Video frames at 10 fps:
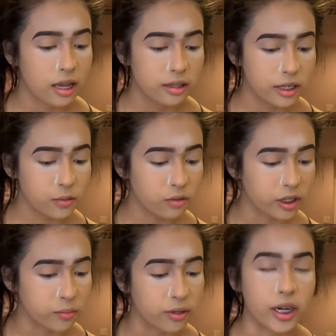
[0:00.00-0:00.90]
this one
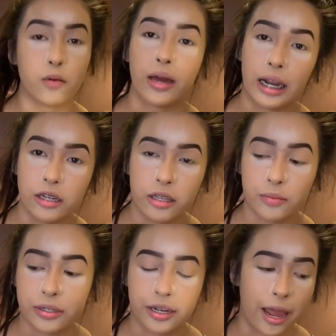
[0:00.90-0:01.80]
looks pretty. Why not do this
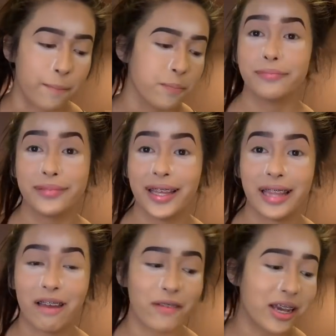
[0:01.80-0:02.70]
one today? In
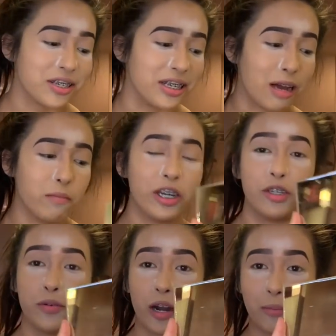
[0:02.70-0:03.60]
that fashion, I'm gonna
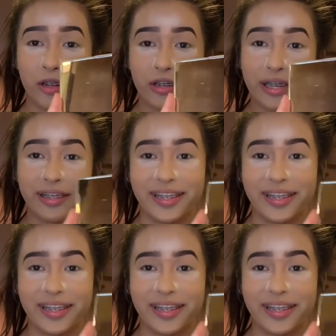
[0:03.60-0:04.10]
do an army green